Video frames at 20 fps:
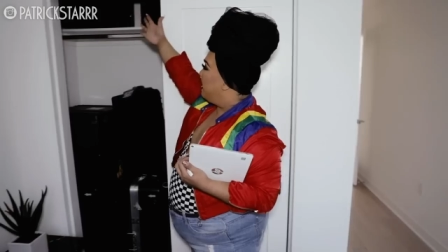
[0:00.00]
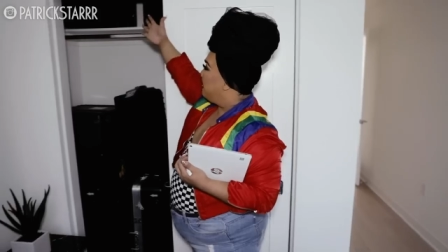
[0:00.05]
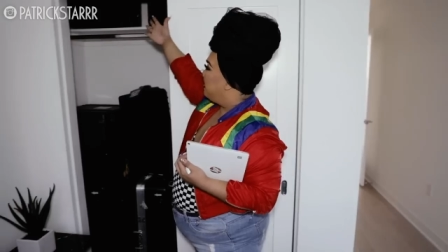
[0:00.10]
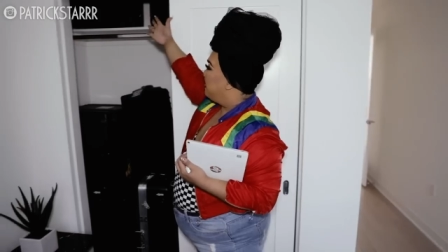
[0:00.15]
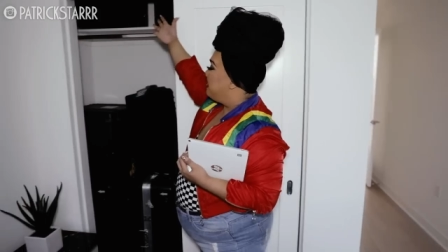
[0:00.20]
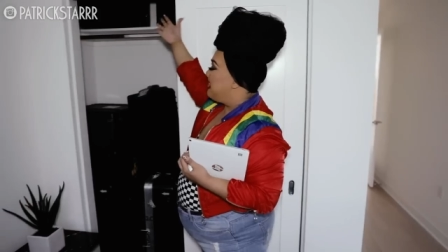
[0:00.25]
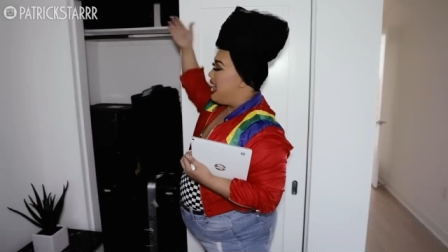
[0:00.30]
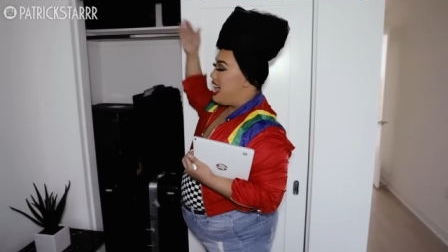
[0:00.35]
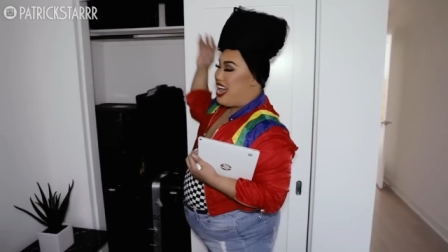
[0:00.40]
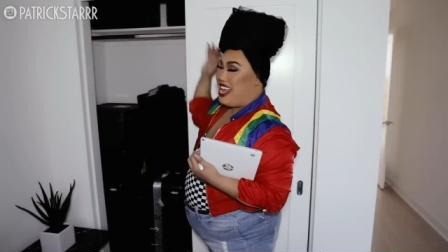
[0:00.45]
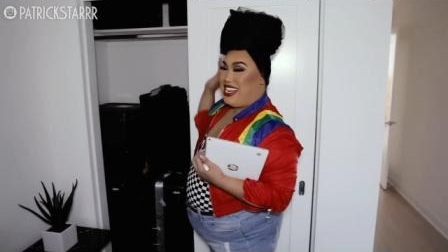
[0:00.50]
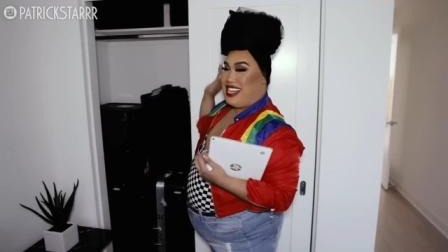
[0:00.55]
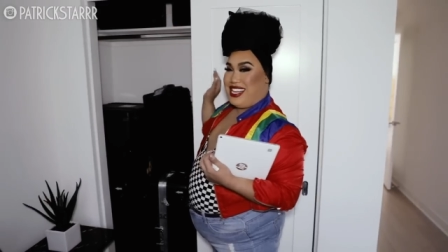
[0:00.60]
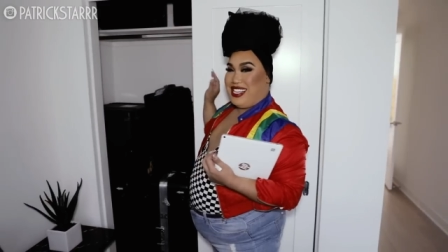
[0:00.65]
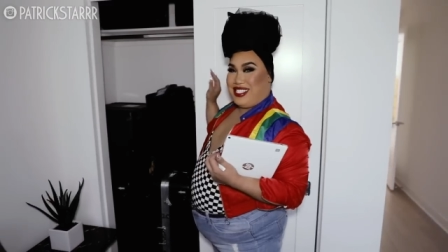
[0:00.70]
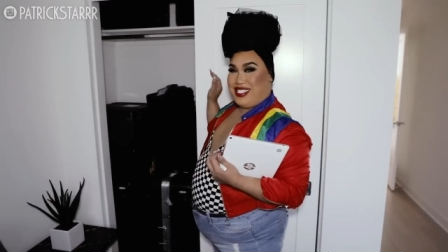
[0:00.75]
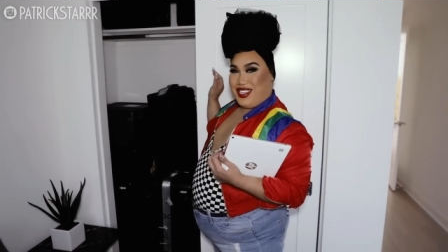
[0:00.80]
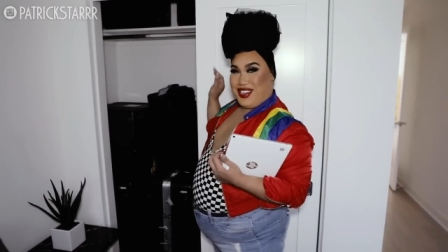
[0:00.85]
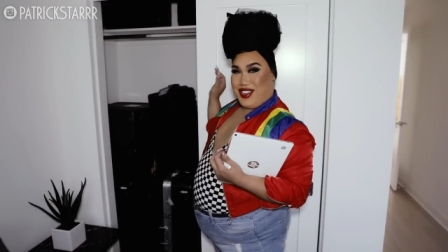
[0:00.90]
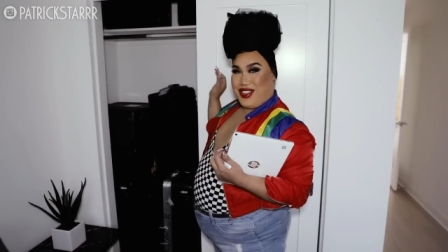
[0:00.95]
And that
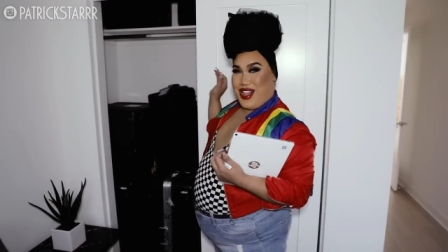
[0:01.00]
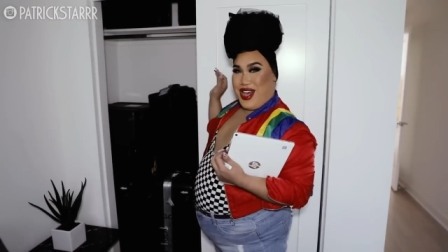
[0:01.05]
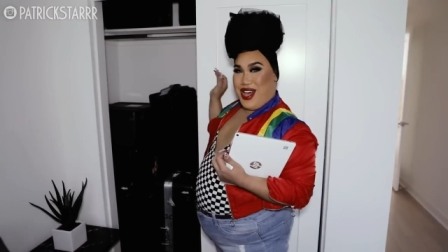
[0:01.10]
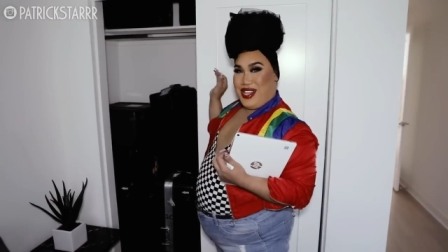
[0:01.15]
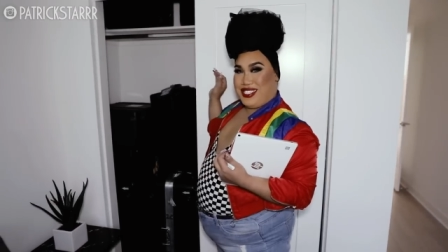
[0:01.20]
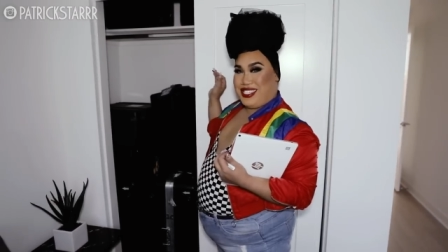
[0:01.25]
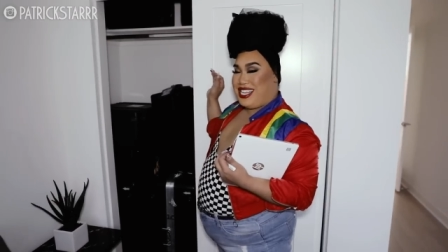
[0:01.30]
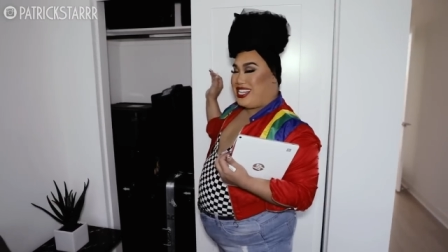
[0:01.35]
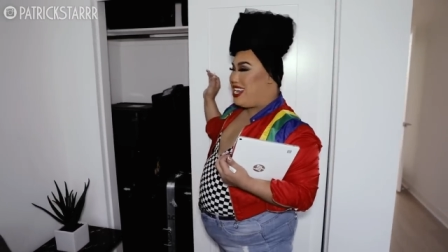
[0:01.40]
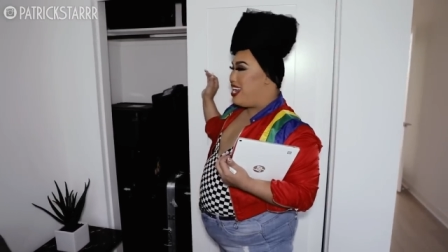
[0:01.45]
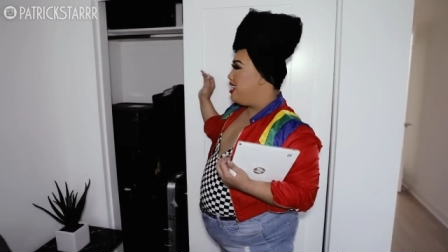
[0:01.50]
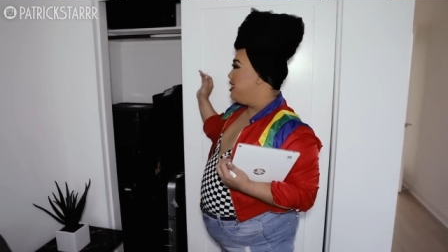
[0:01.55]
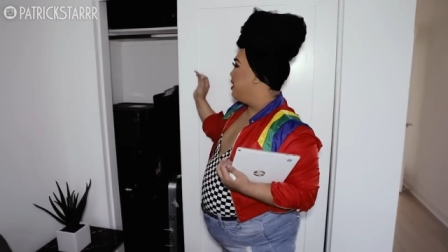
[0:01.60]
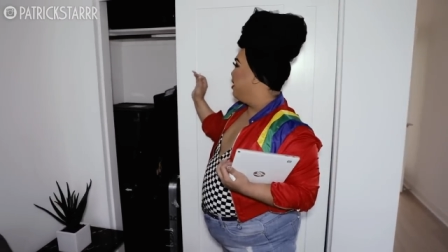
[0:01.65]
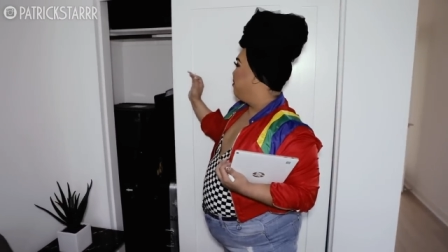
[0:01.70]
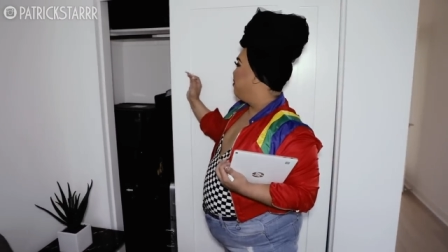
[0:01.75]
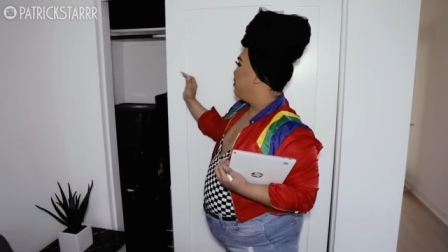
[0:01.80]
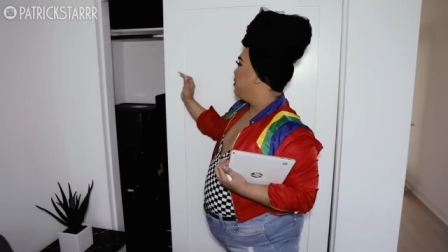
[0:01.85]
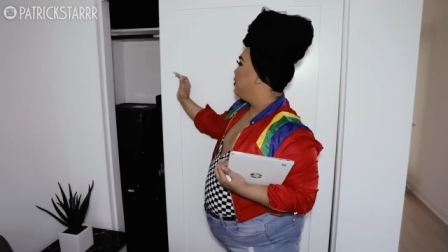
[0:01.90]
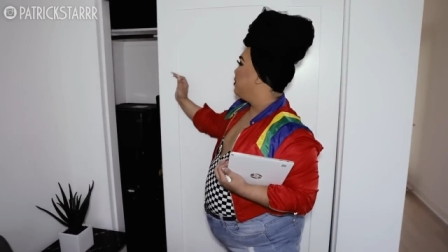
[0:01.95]
is the closet. I
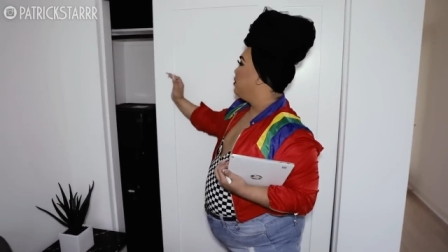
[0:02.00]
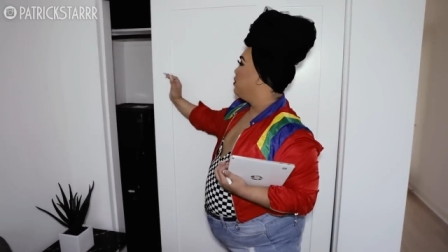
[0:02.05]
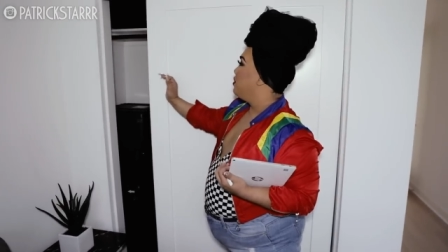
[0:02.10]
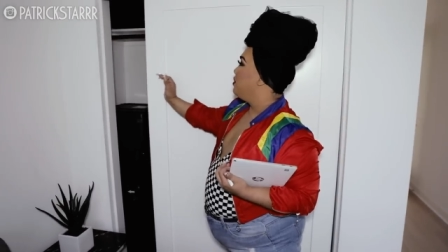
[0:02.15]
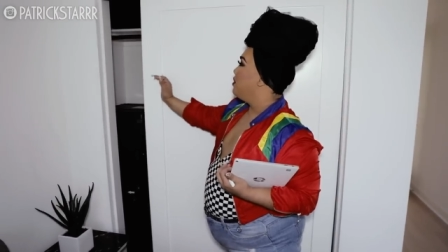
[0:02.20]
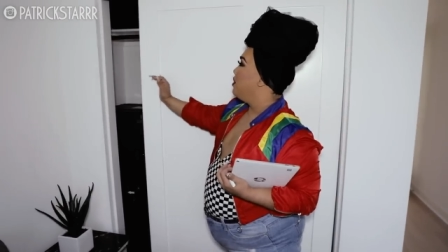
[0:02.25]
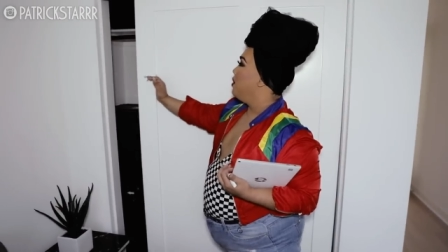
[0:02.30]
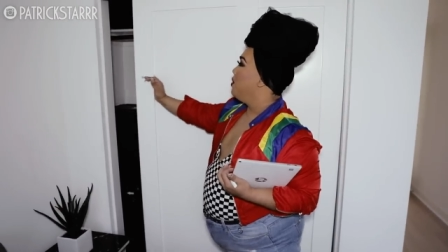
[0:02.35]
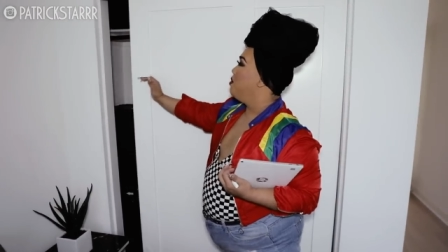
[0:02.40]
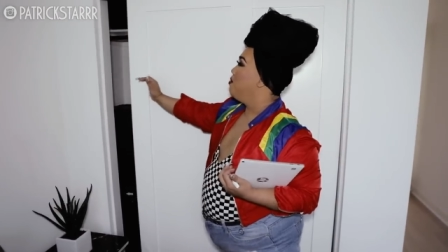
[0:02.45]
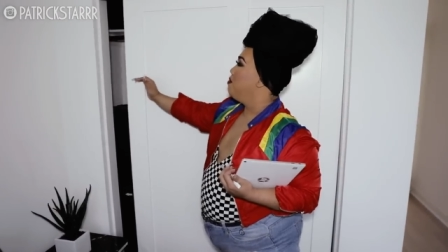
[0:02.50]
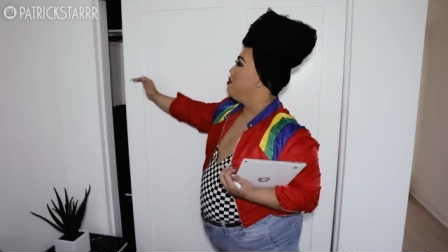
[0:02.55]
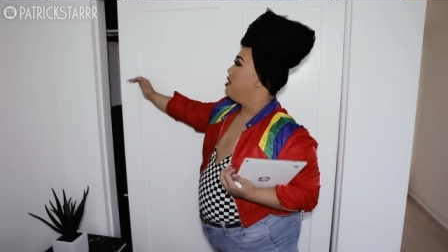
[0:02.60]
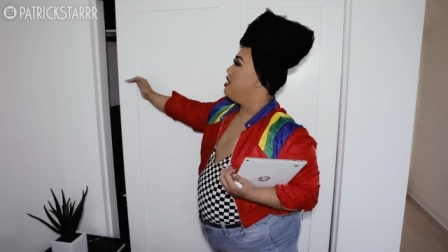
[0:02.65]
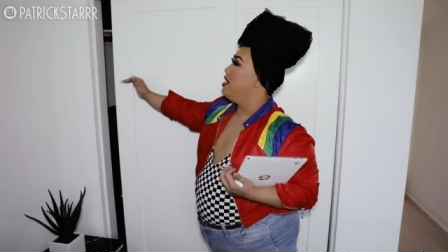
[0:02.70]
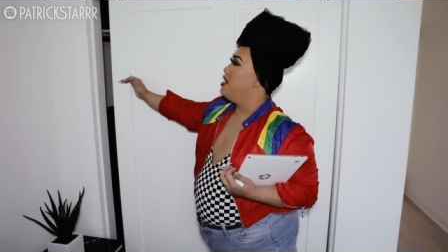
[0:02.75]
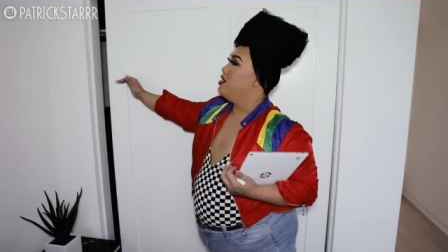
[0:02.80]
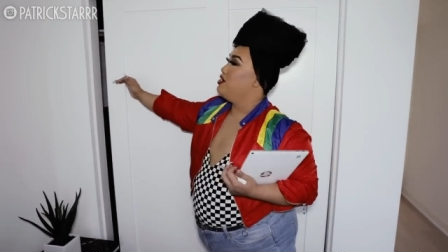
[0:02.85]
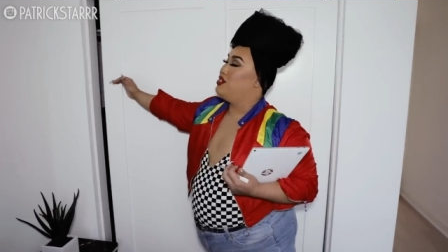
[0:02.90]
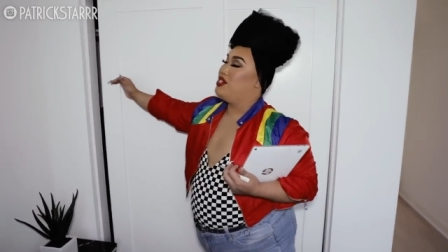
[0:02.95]
love it so
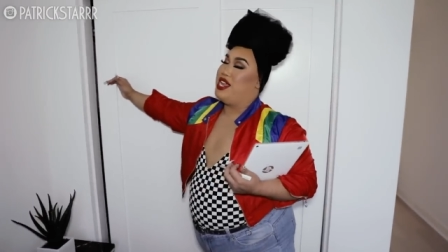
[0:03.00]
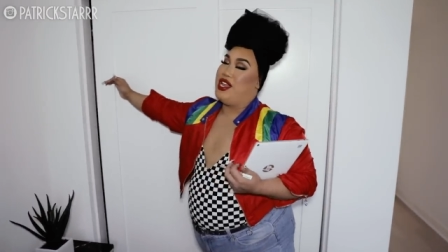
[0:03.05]
much.